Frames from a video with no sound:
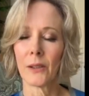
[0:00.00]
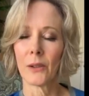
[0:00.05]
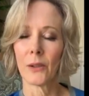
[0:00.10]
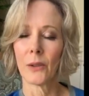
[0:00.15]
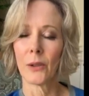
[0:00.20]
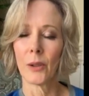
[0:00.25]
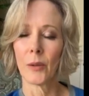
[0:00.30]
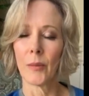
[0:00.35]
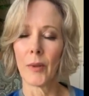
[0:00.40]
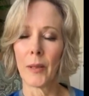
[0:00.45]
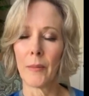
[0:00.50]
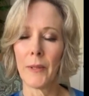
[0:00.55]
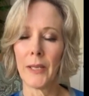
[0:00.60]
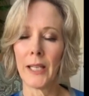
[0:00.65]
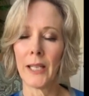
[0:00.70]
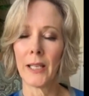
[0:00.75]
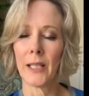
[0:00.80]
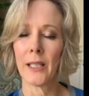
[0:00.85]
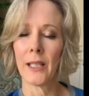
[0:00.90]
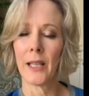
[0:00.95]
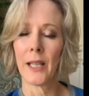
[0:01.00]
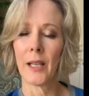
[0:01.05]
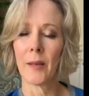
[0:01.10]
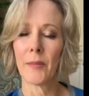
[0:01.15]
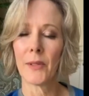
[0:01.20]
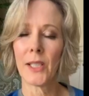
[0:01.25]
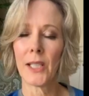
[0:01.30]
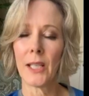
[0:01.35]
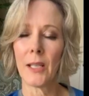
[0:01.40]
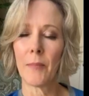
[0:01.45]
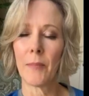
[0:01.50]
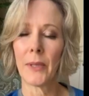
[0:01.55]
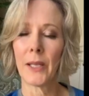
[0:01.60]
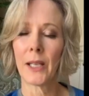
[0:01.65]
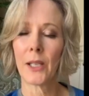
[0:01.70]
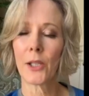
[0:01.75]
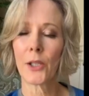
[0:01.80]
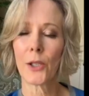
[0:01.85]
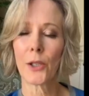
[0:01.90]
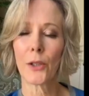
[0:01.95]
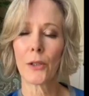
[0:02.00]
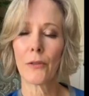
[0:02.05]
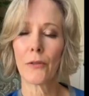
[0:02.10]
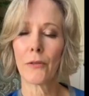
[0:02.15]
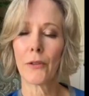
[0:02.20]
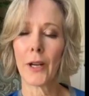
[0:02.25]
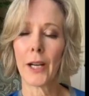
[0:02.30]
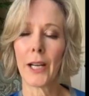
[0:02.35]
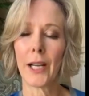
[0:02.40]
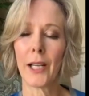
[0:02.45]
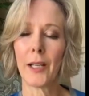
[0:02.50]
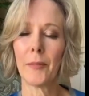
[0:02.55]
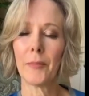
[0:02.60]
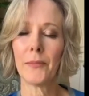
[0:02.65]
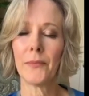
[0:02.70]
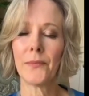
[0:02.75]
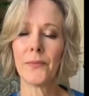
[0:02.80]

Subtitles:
or maybe an empty picture frame,